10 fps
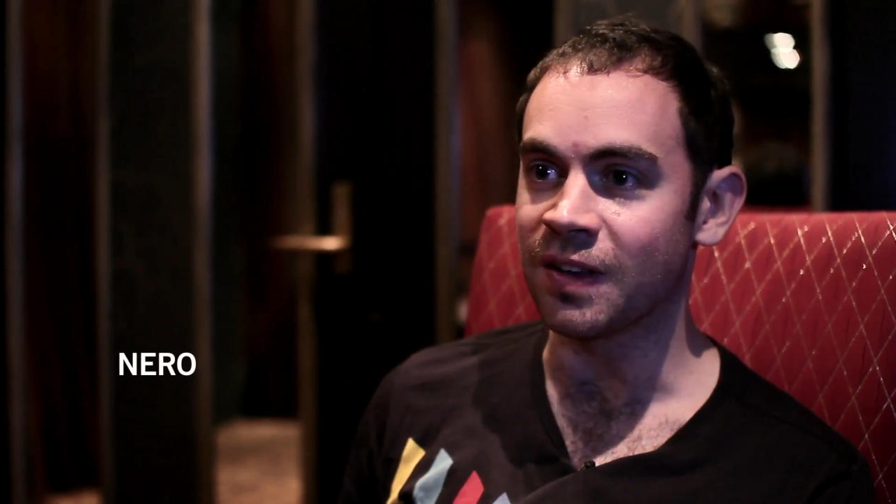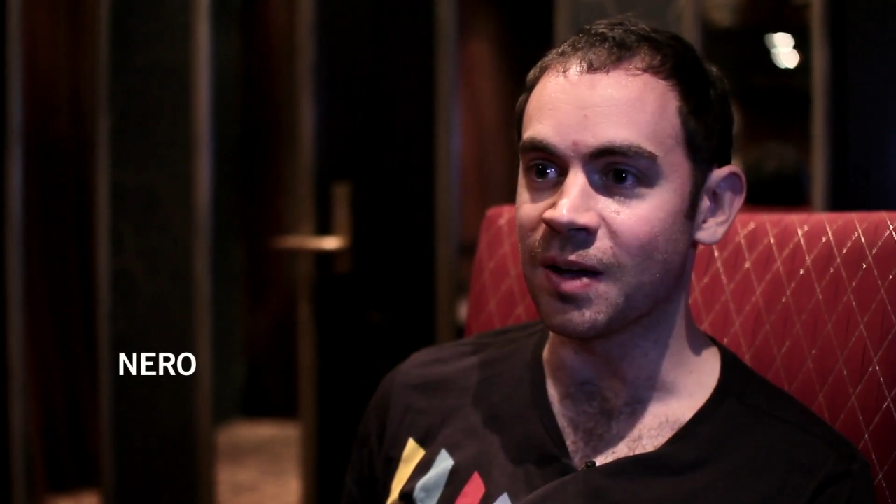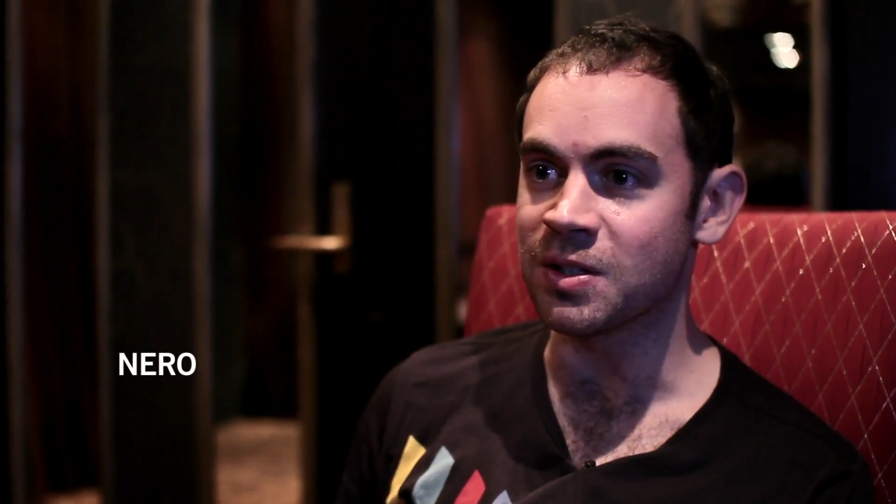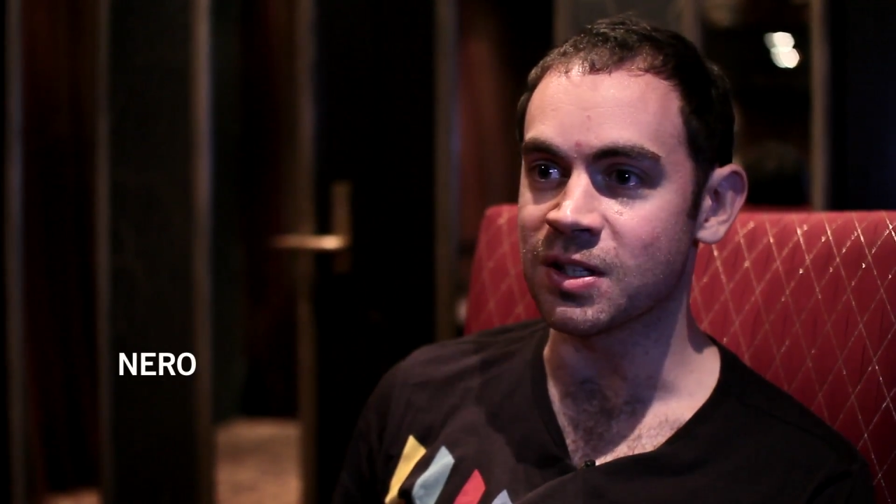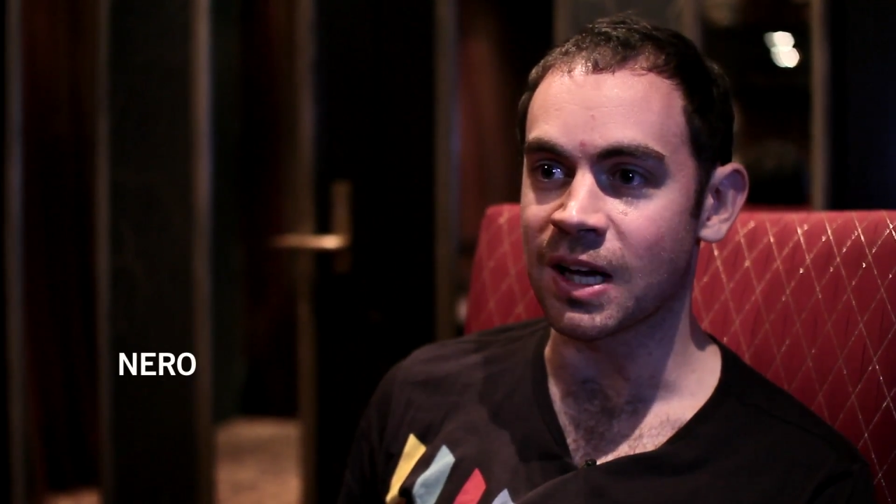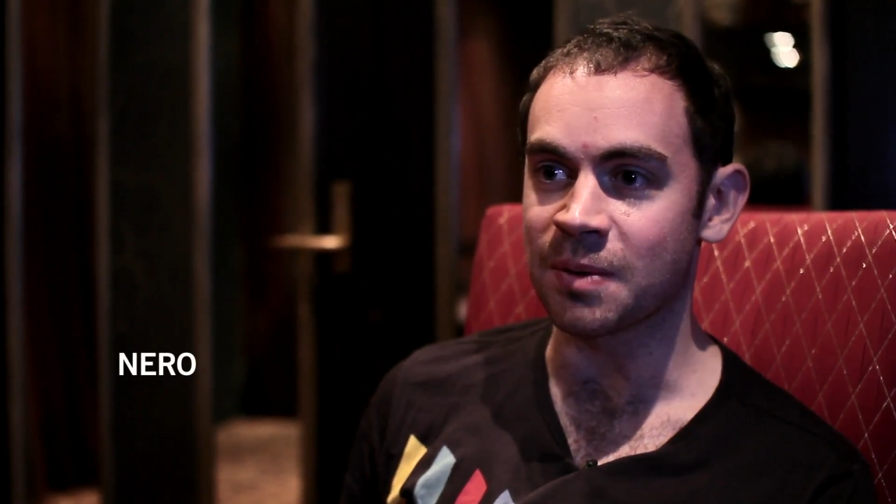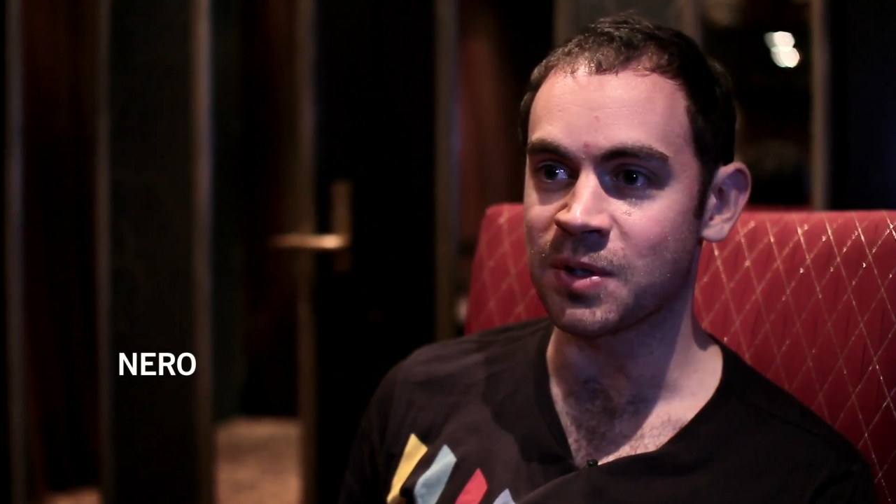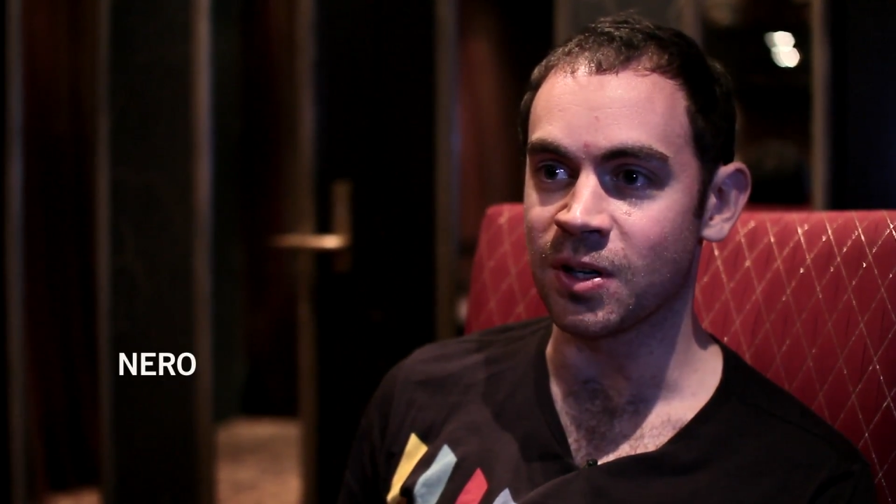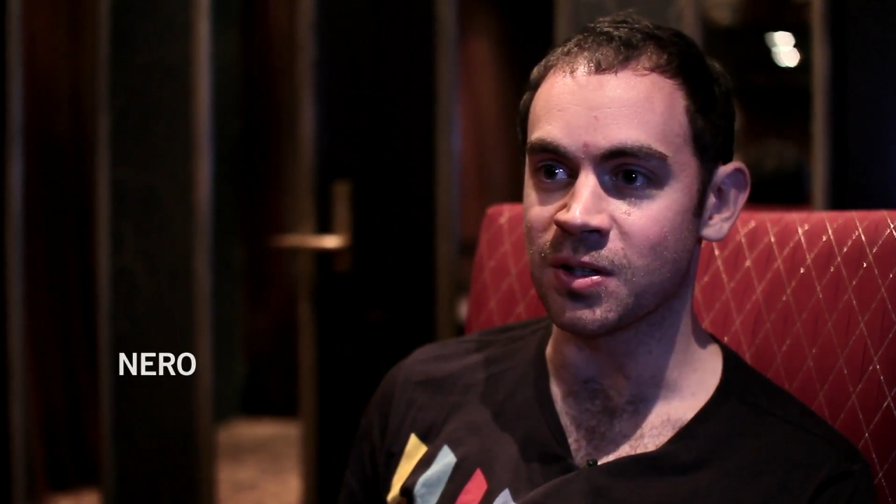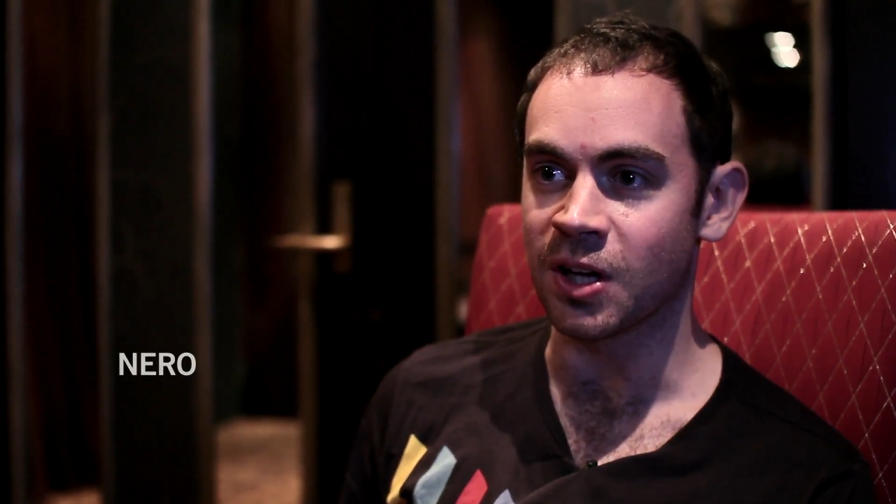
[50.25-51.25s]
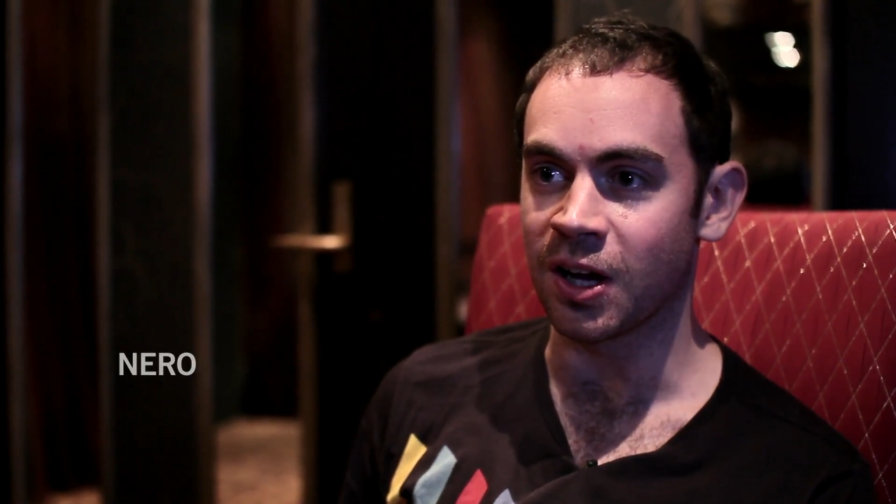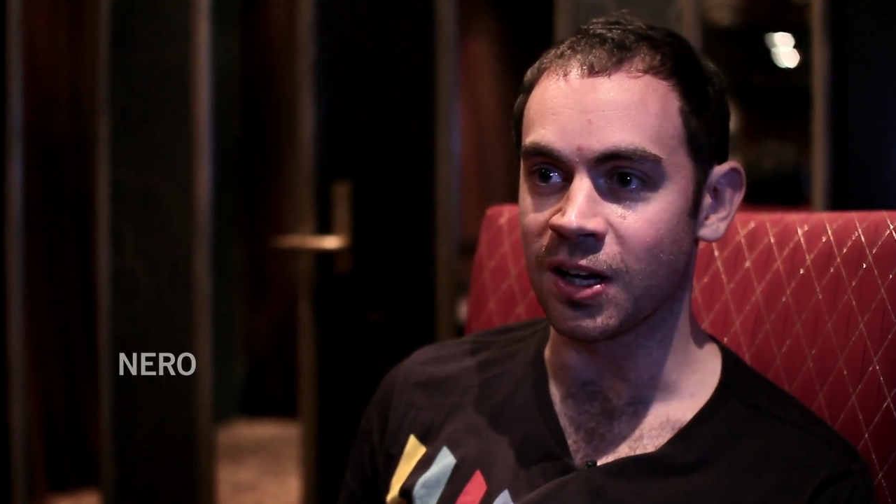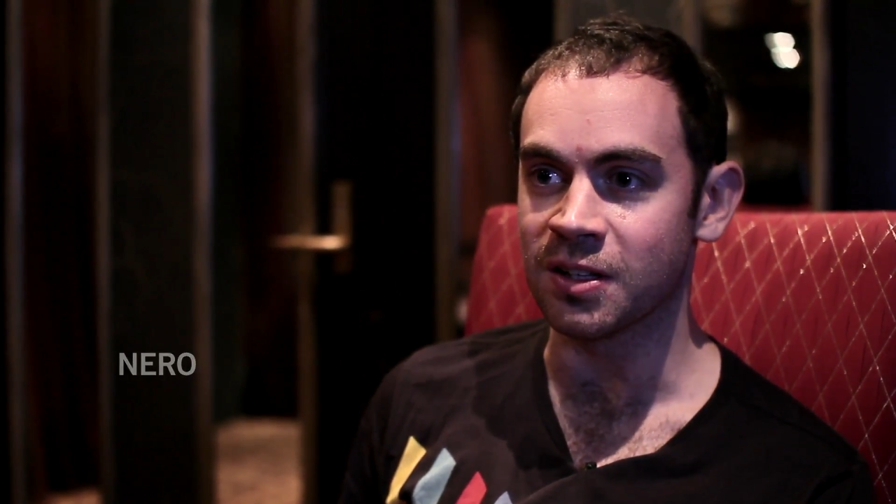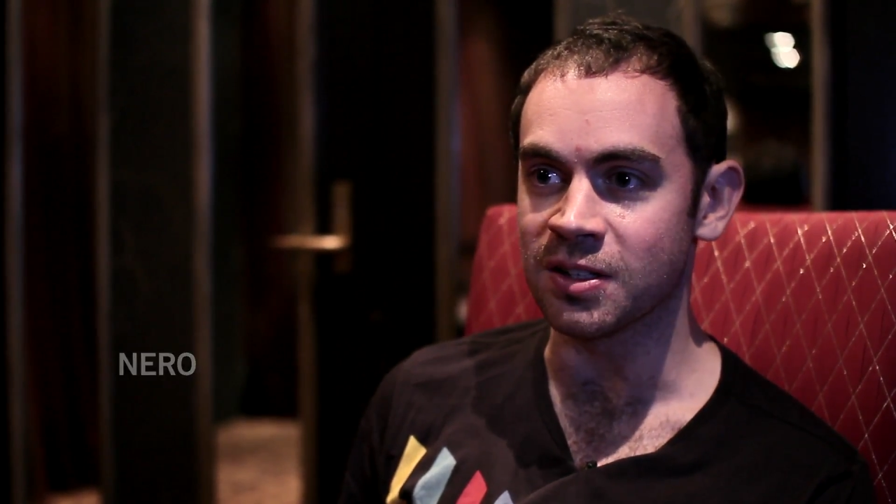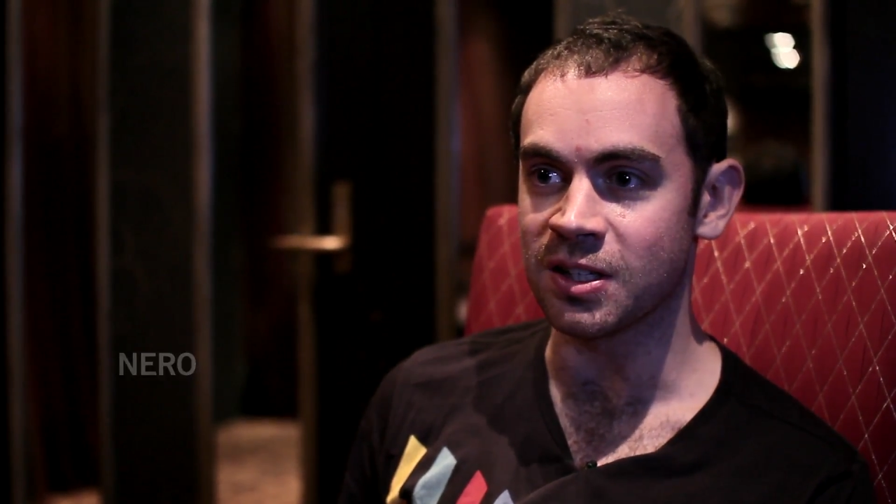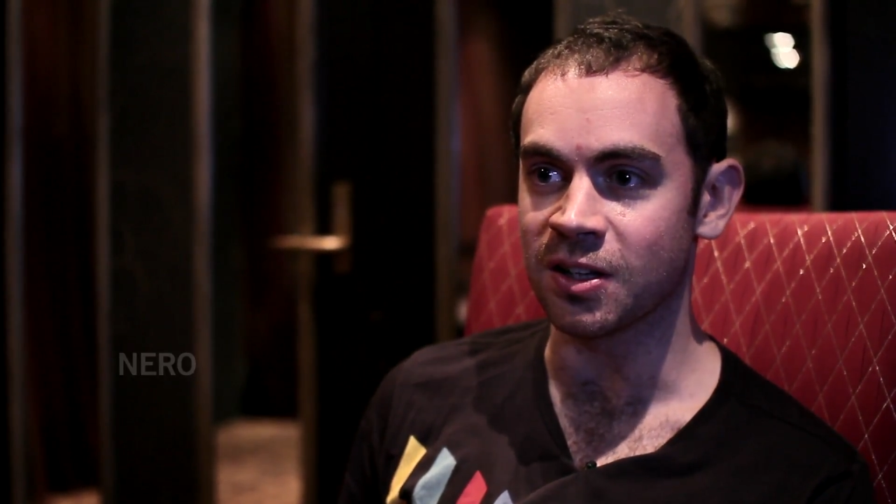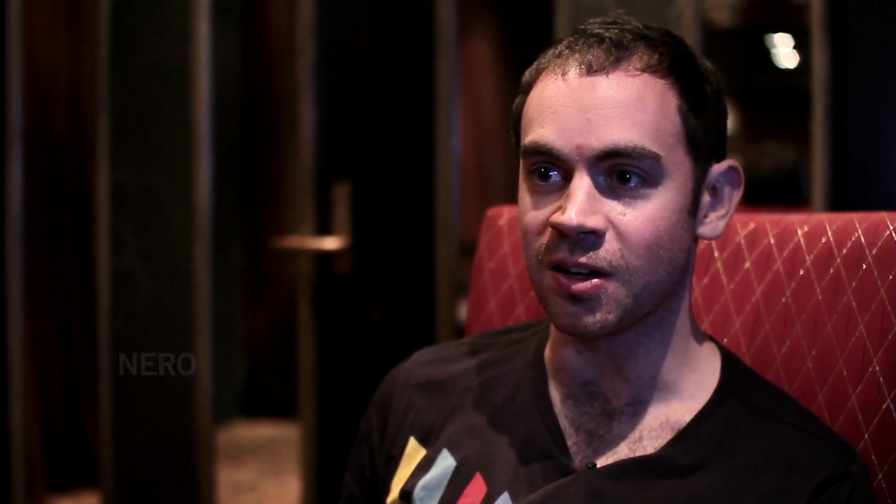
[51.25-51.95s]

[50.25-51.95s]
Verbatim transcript: and there was this absolute silence, you